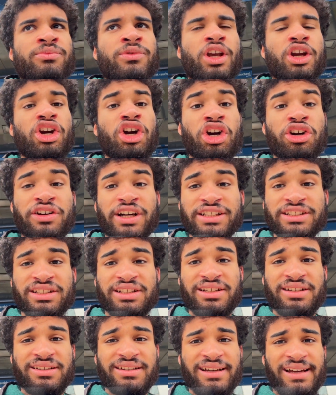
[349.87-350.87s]

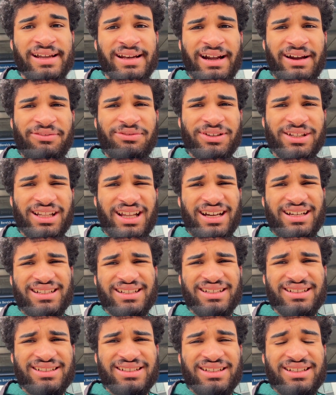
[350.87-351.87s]
current, and I feel like
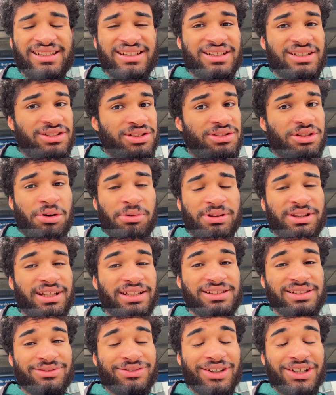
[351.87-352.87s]
no one
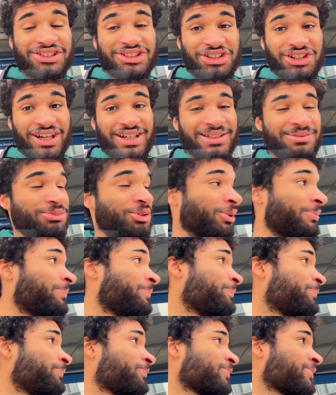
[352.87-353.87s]
thinks of Usher anymore.
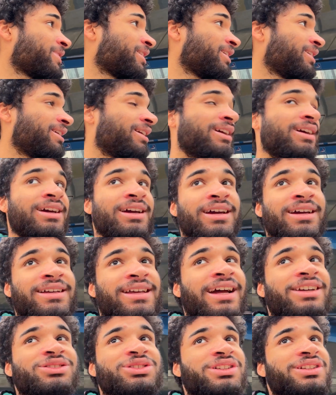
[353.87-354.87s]

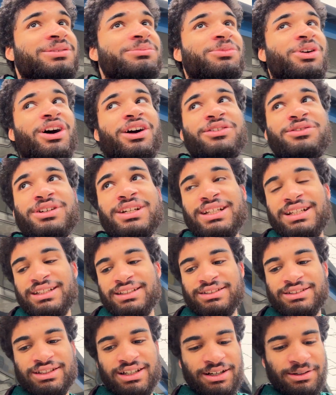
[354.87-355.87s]
Kendrick Lamar really,
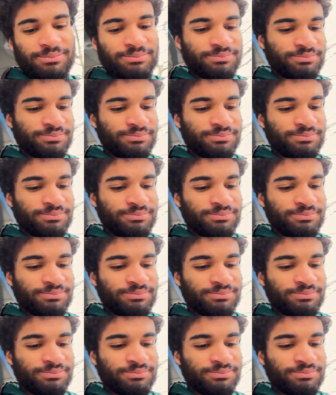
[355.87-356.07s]
you know,